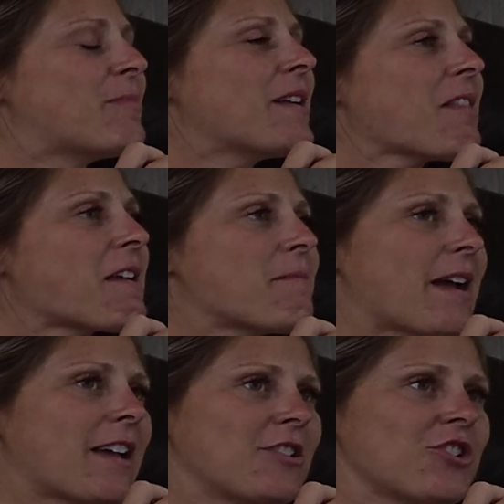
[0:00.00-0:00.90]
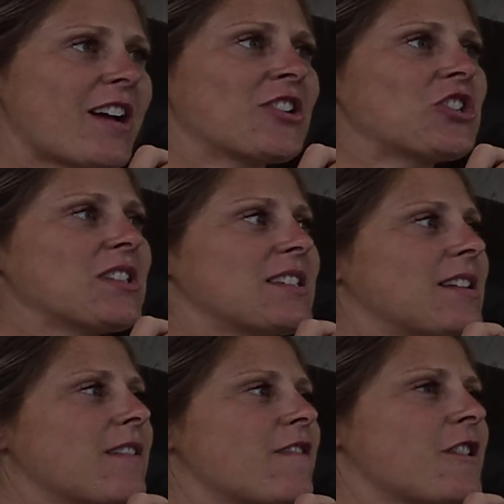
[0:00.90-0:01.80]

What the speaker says: But like my contractions didn't